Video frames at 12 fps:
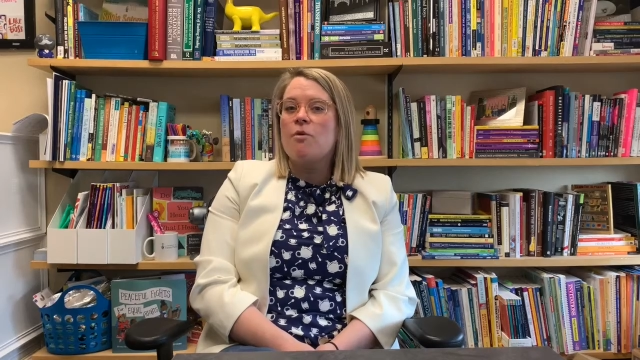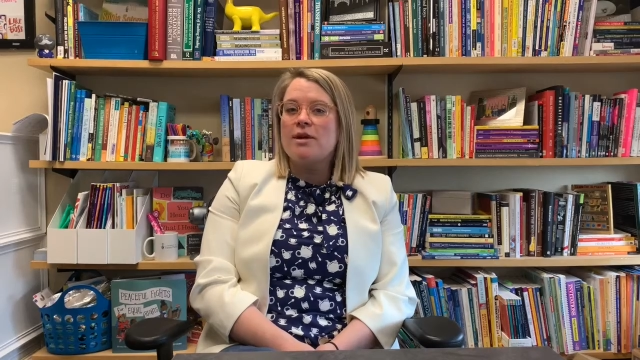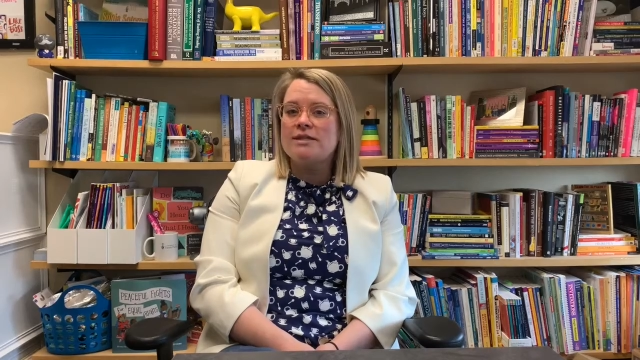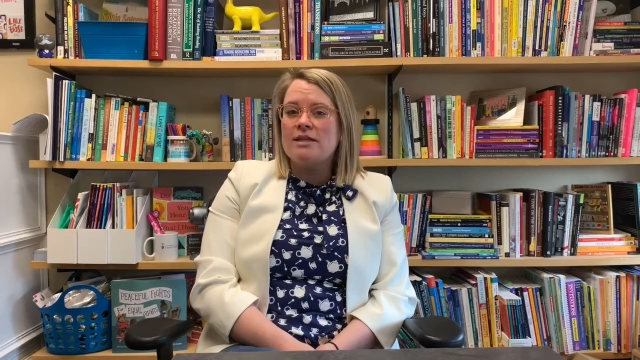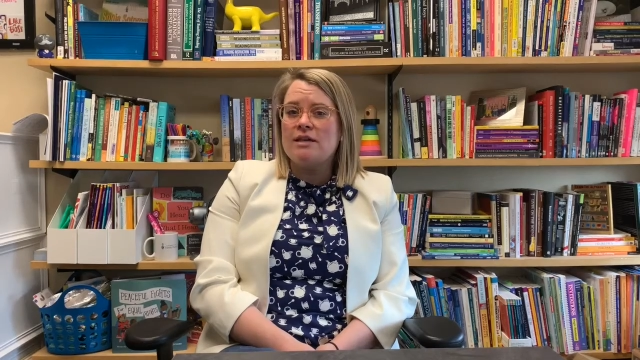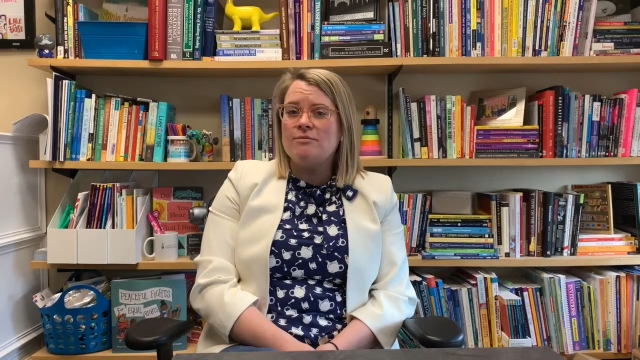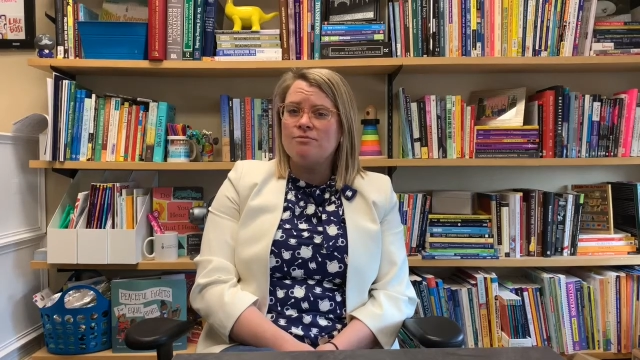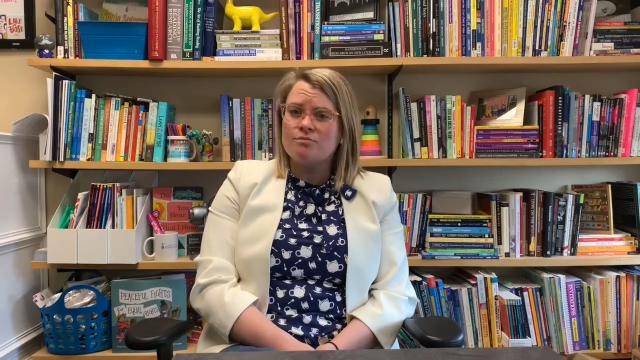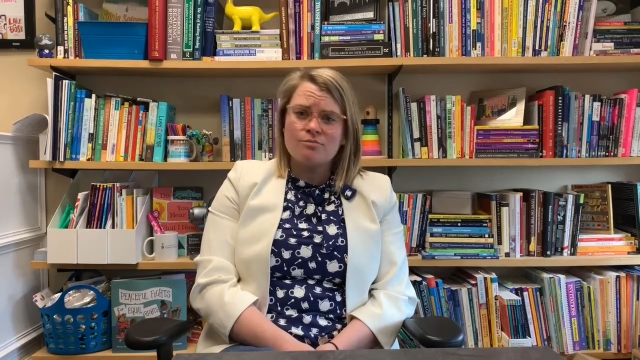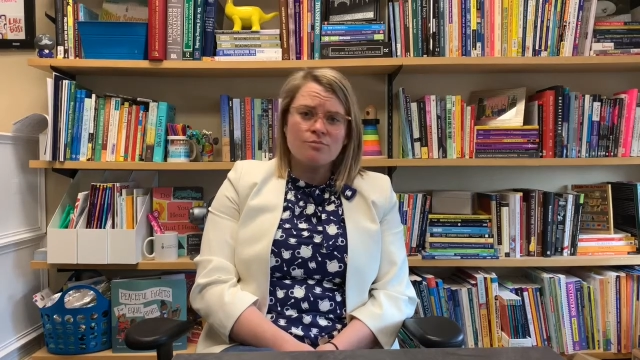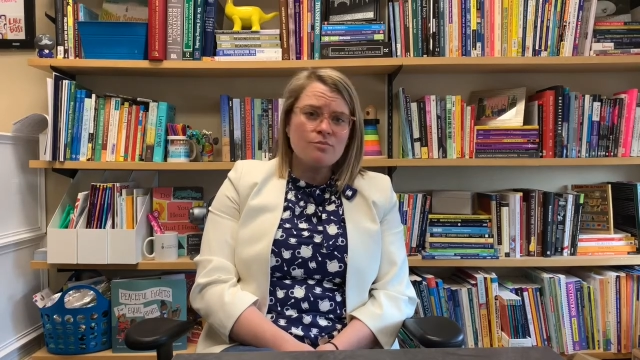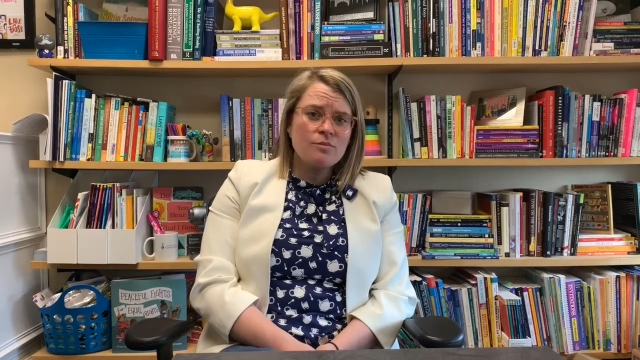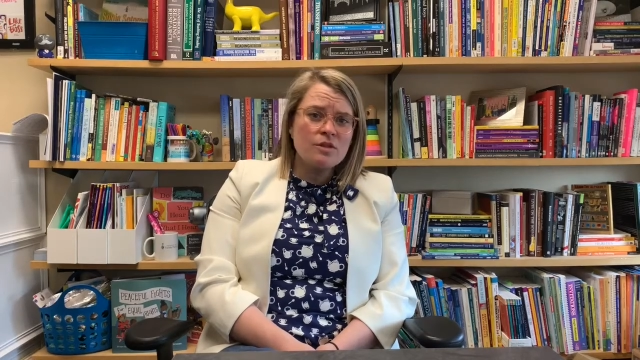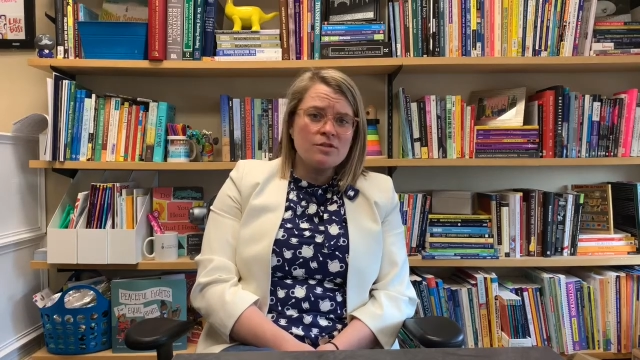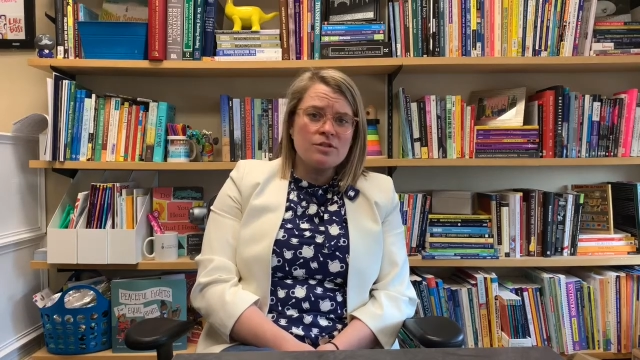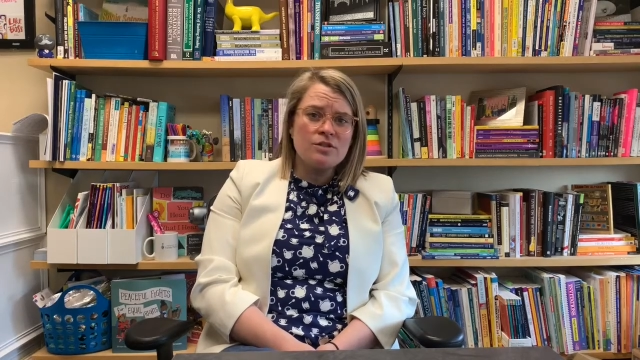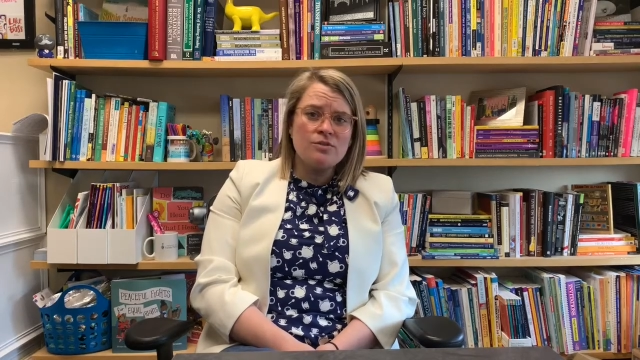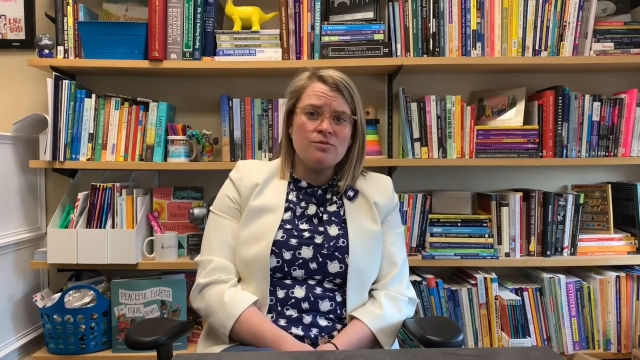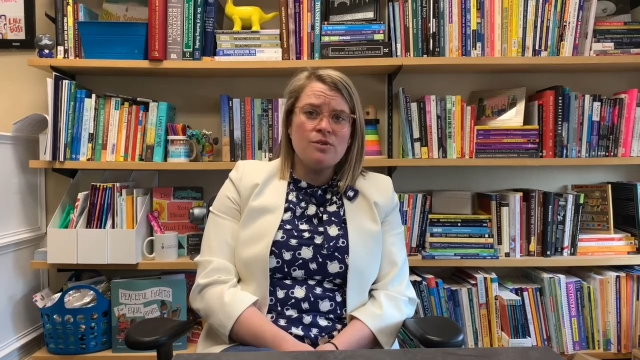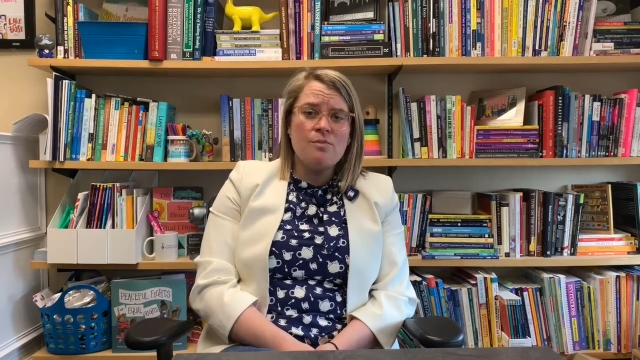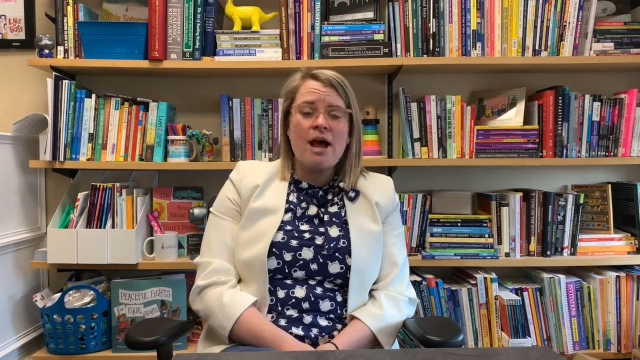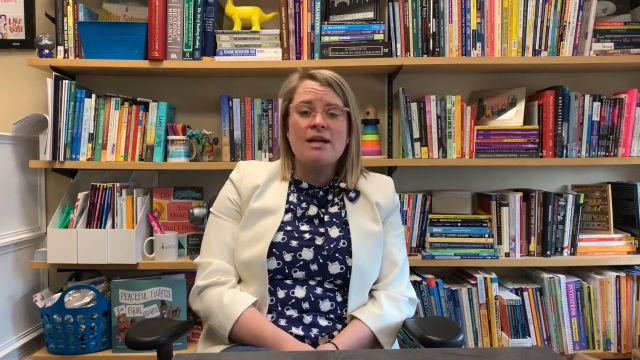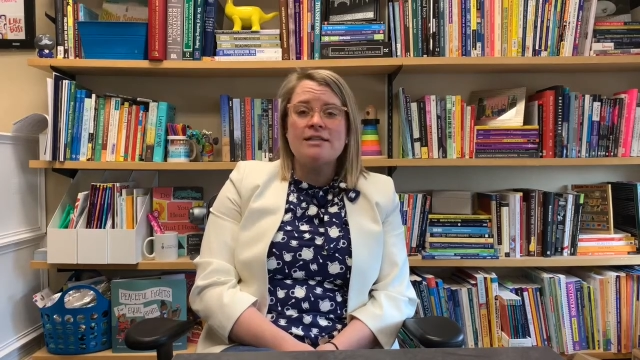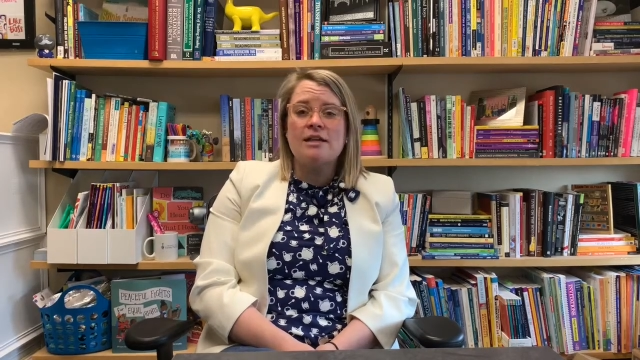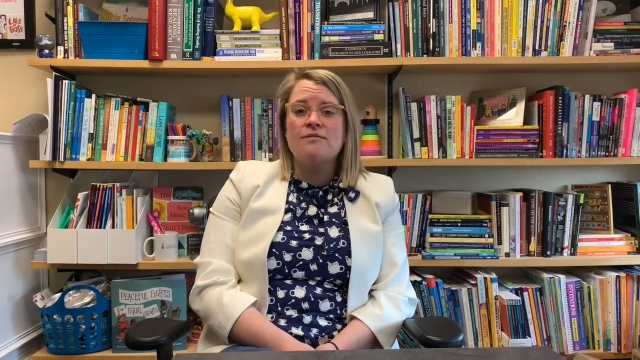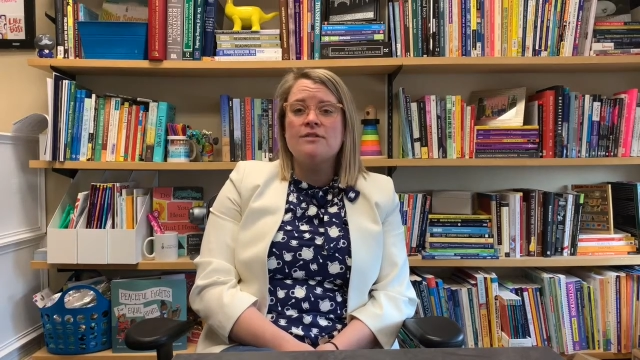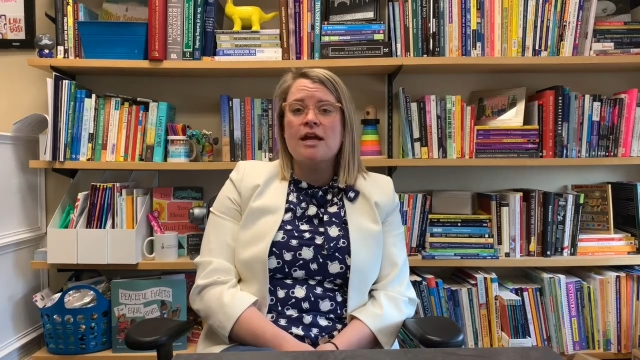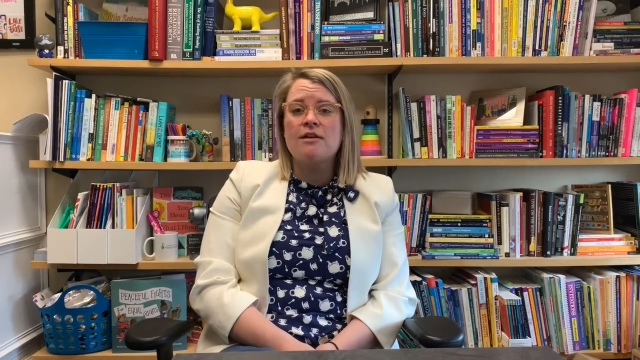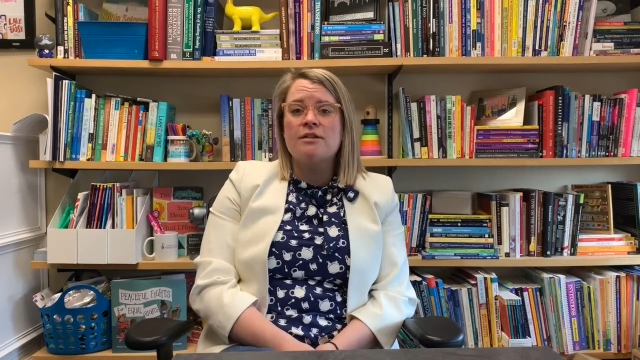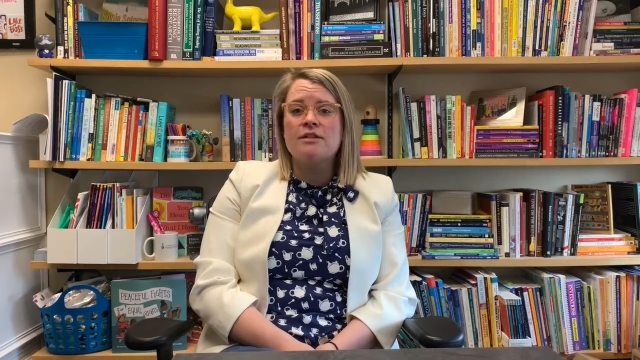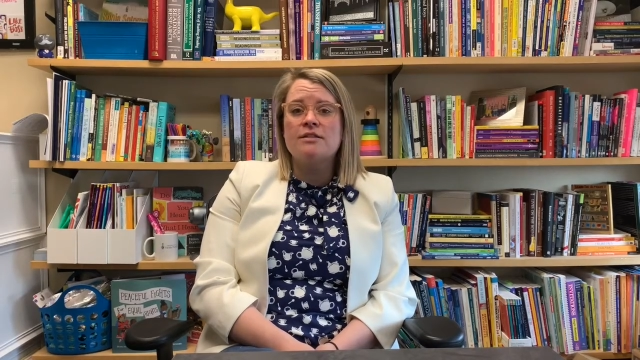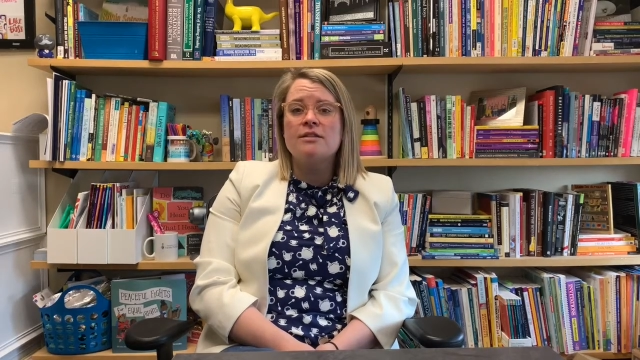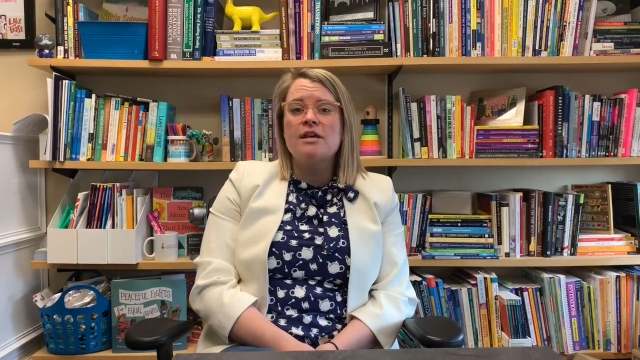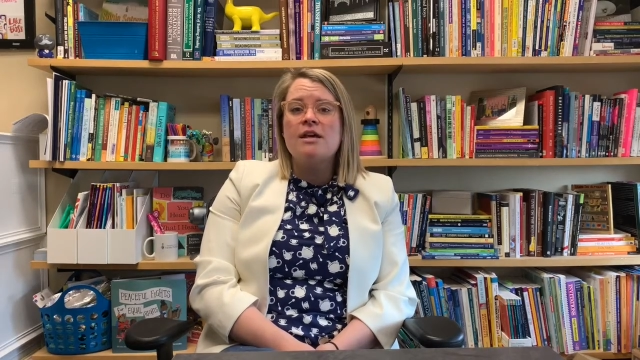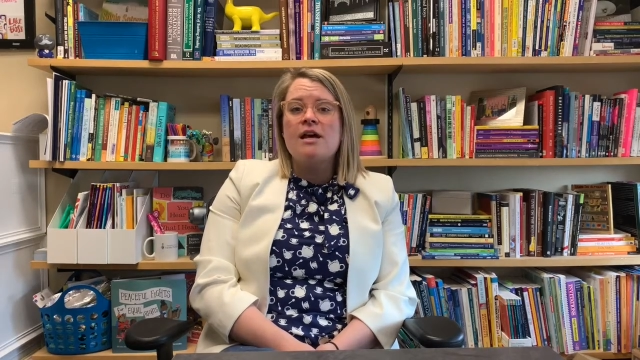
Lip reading: OISE, to the passing of sirens,